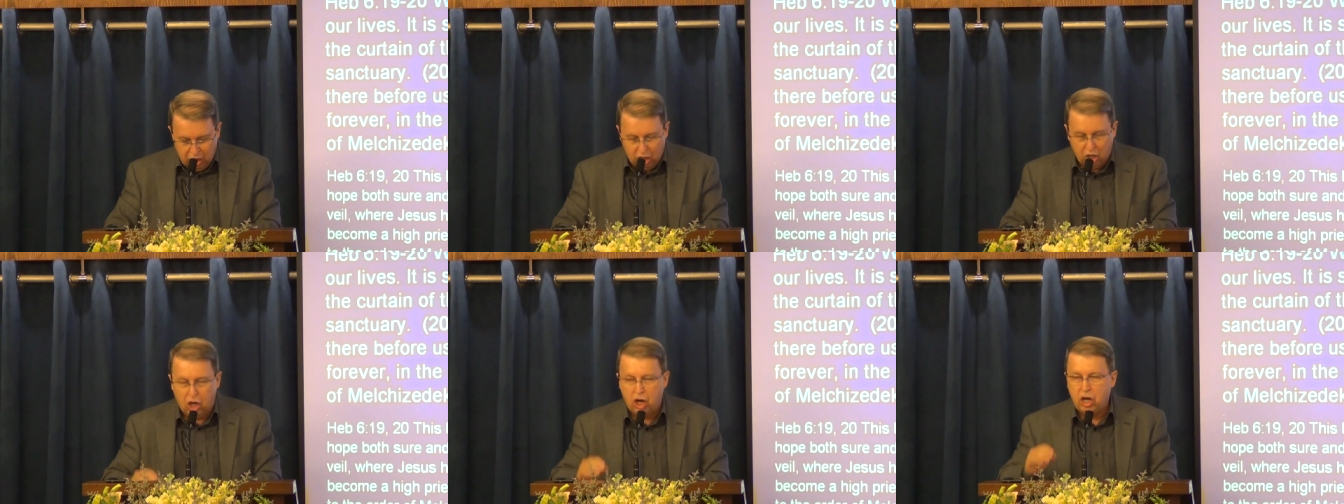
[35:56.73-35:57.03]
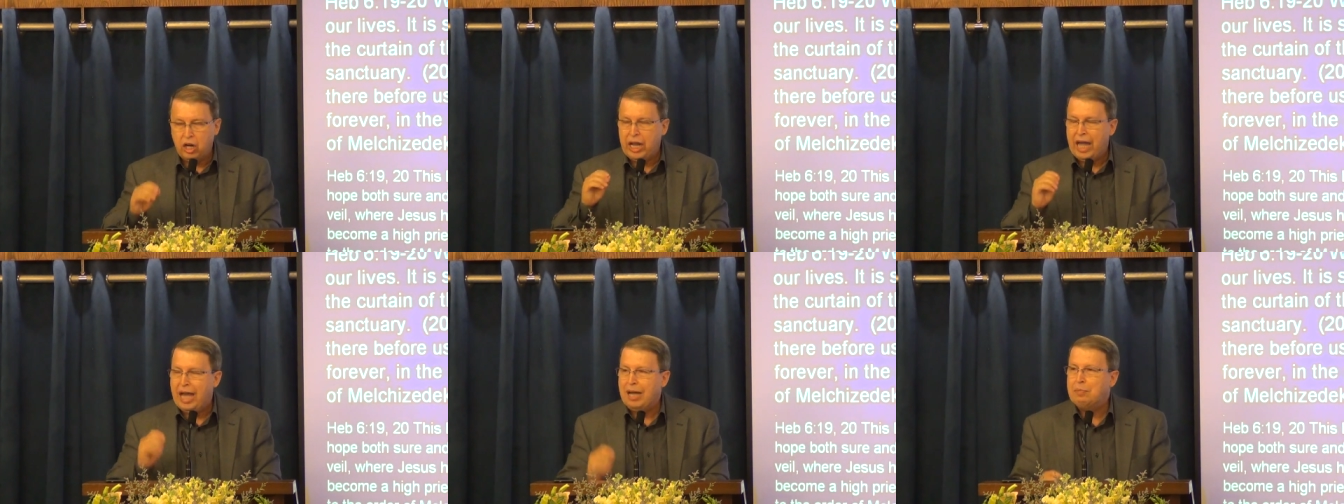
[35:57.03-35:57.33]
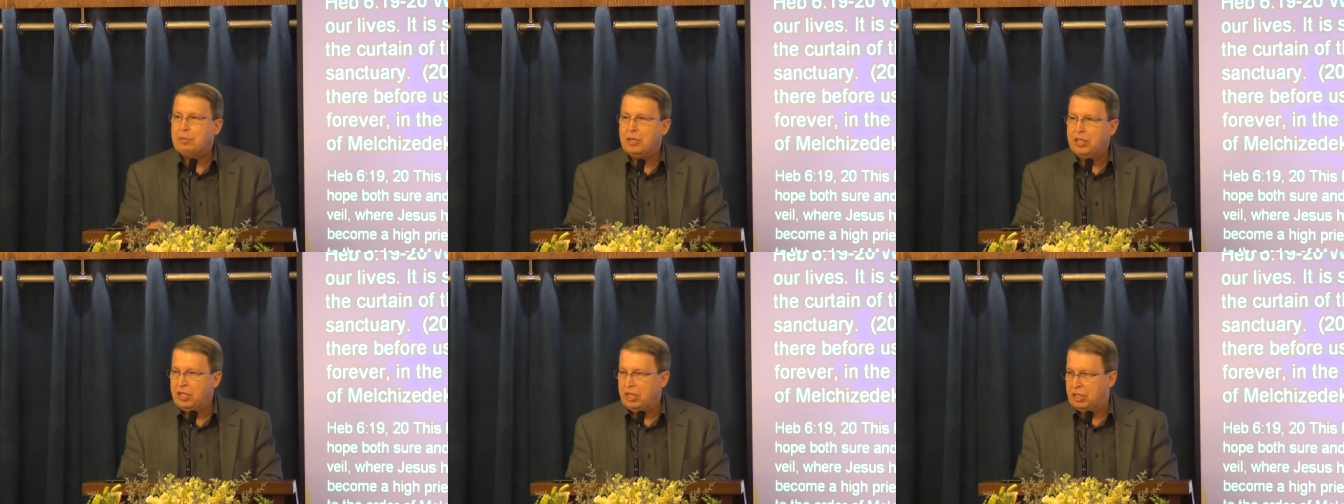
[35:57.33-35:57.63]
Our
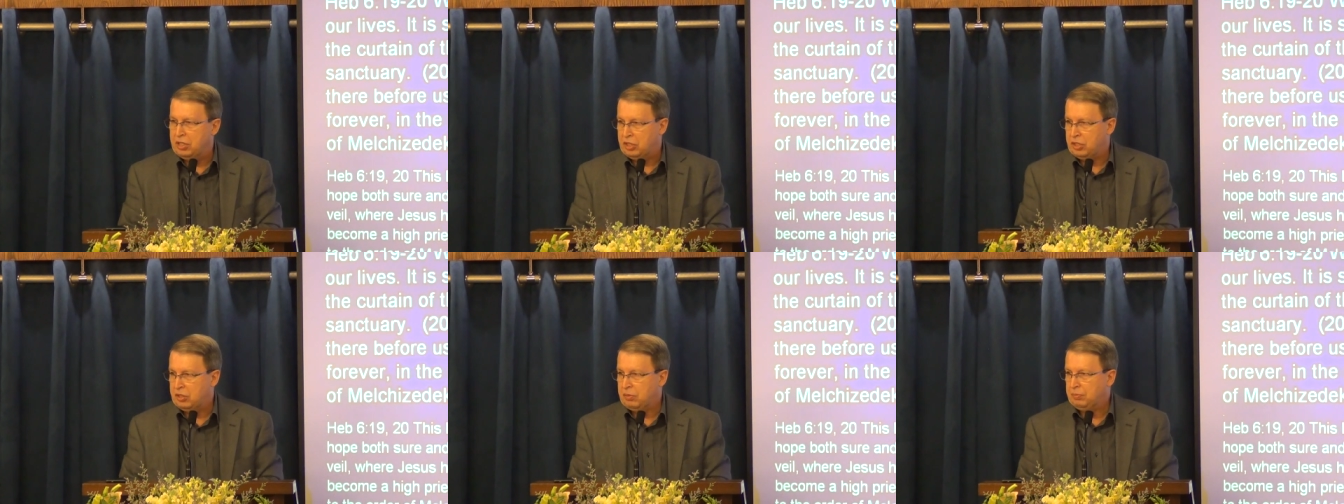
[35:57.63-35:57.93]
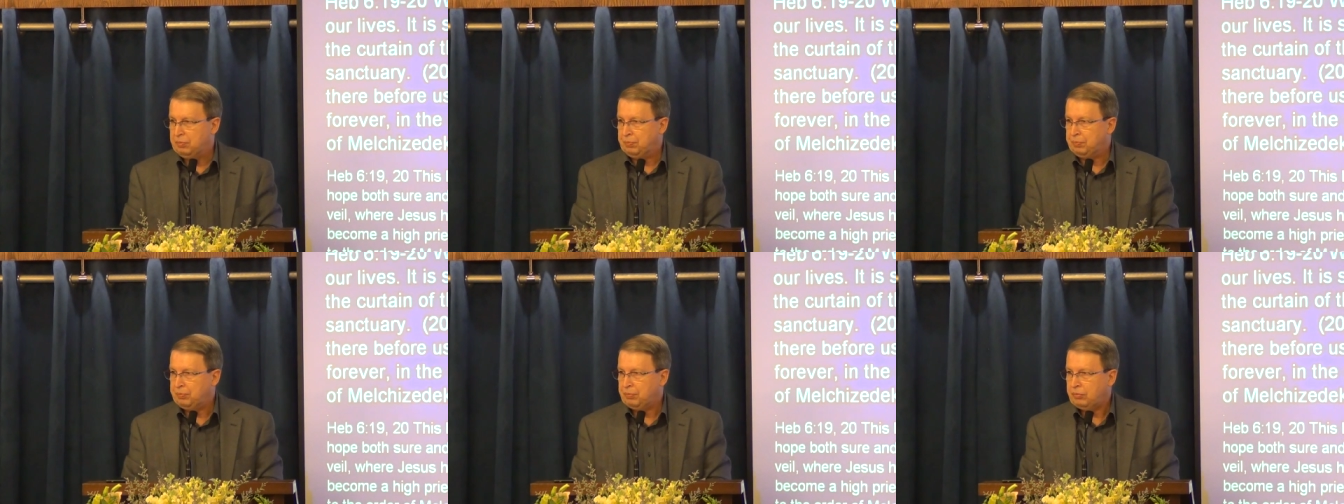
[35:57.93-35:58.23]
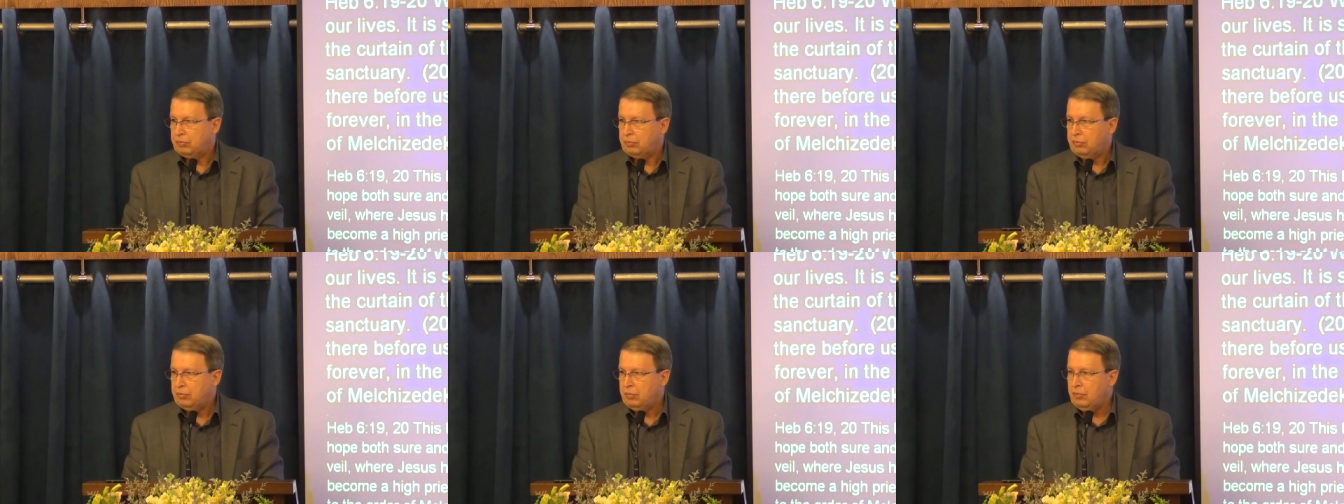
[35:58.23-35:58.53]
happiness,
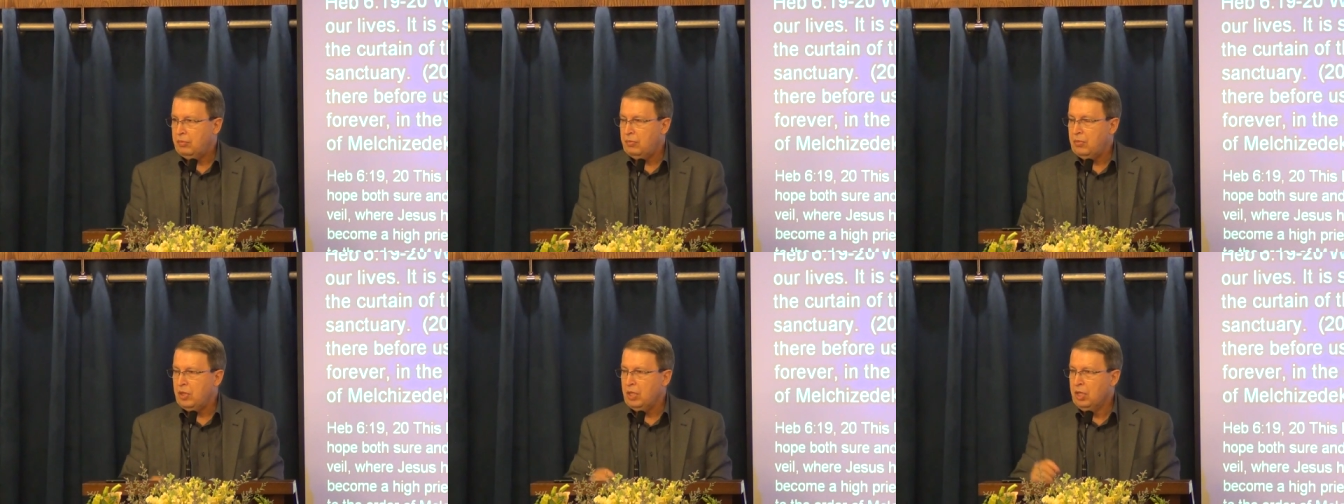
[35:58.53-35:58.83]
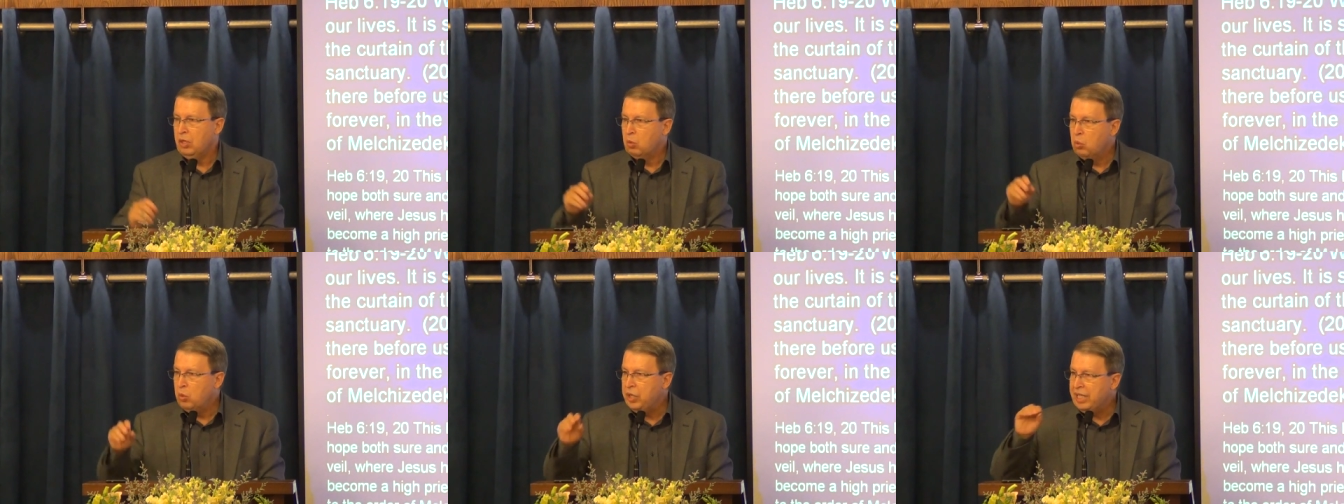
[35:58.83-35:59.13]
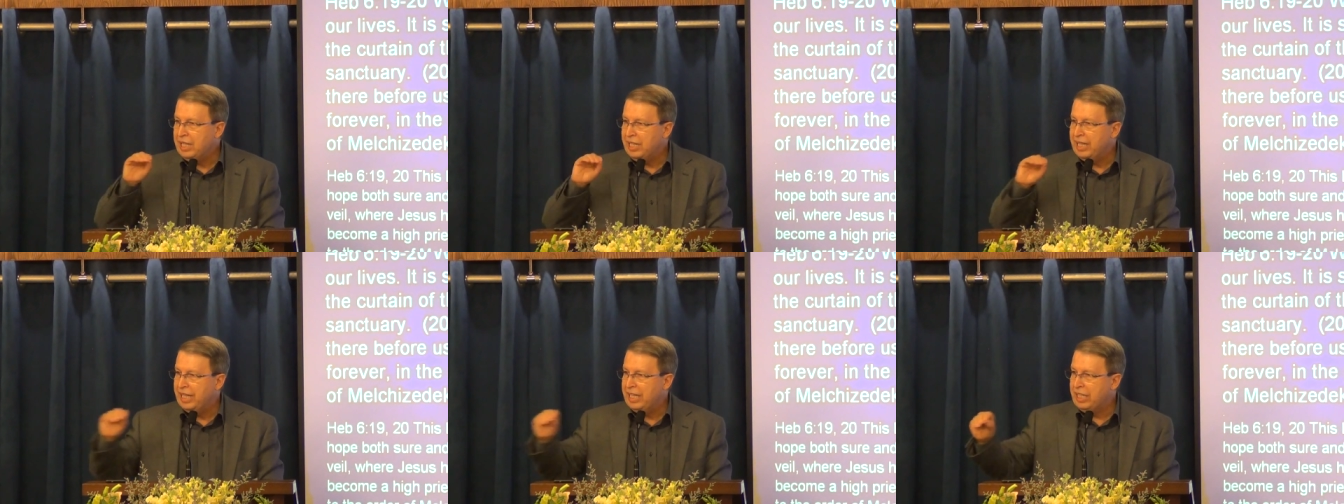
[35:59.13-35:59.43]

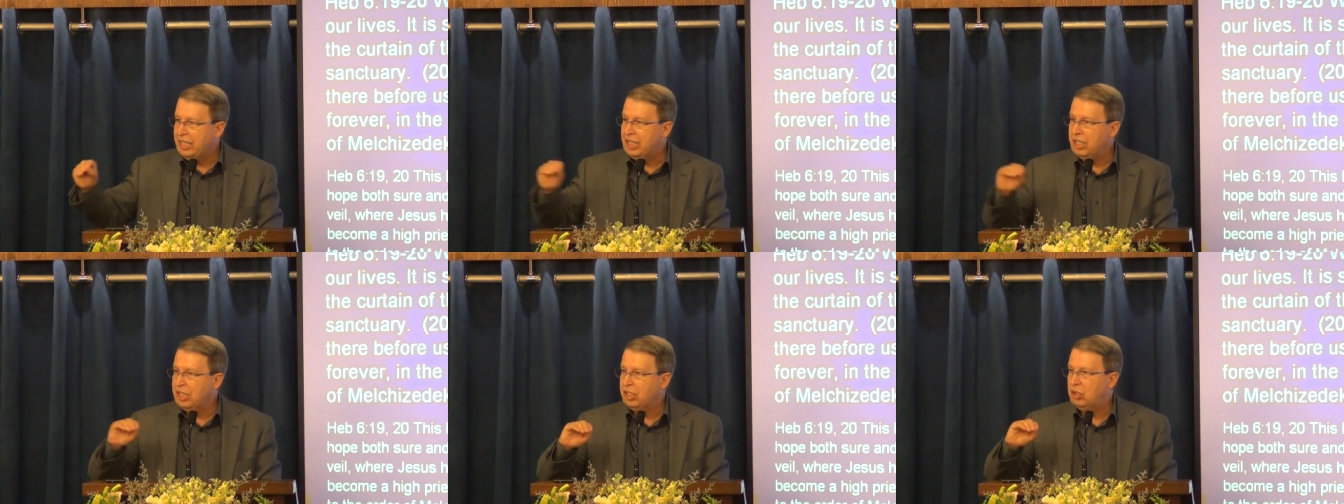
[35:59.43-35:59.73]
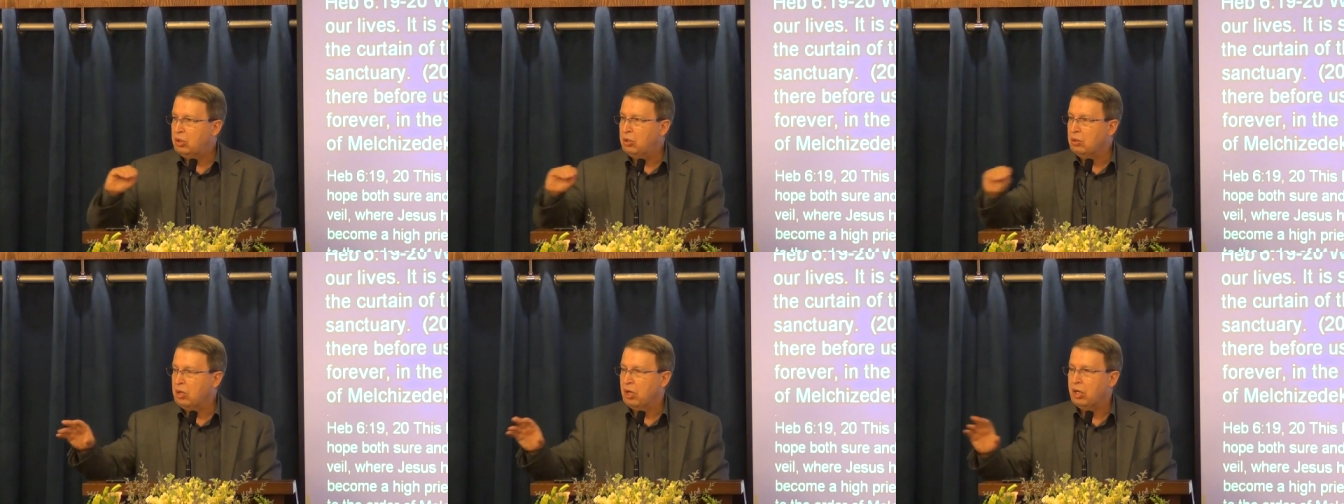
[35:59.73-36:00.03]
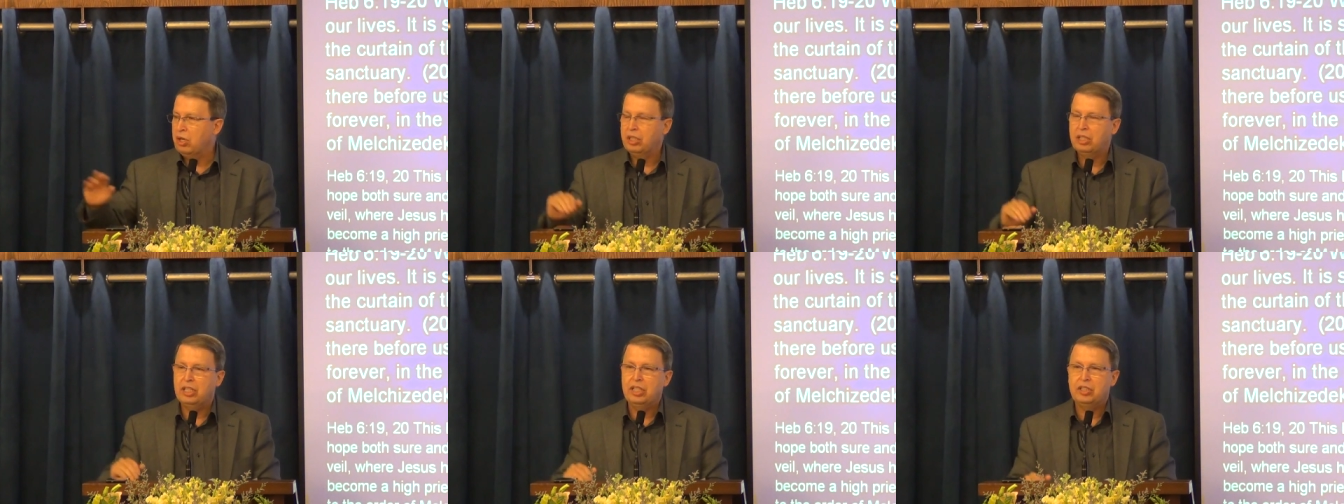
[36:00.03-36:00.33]
we link it to
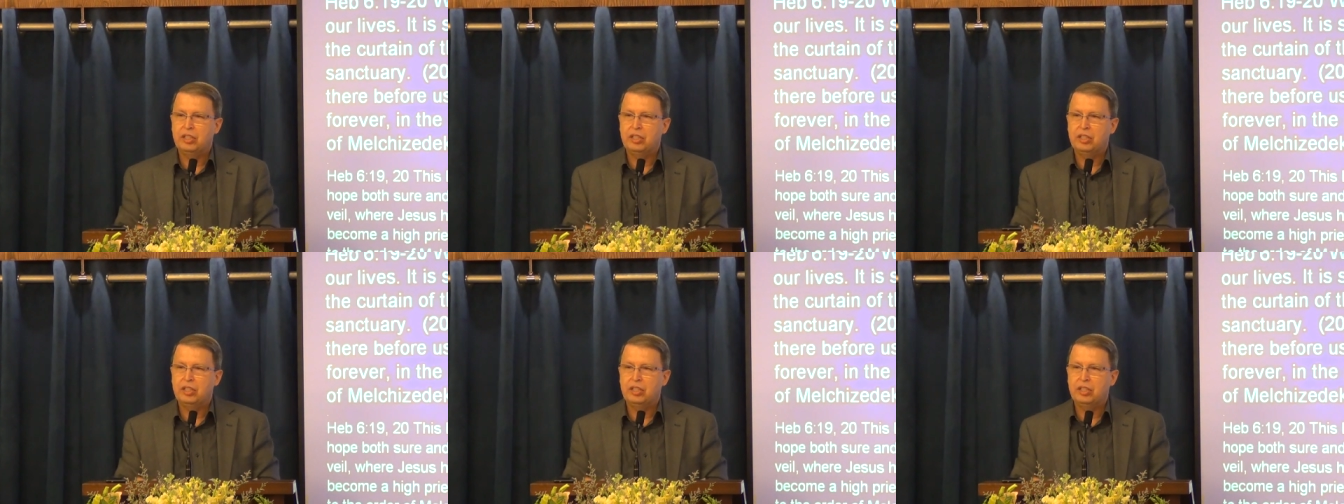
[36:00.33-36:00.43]
earthly